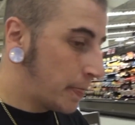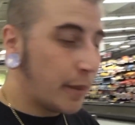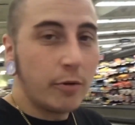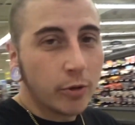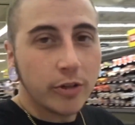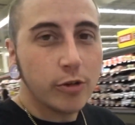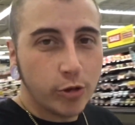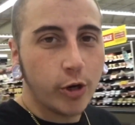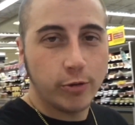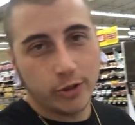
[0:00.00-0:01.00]
They were going to go to
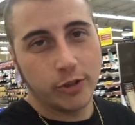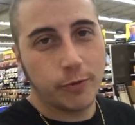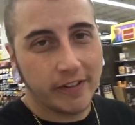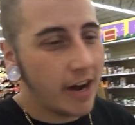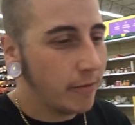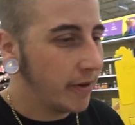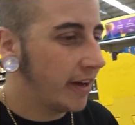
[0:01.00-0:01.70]
Kroger's without me.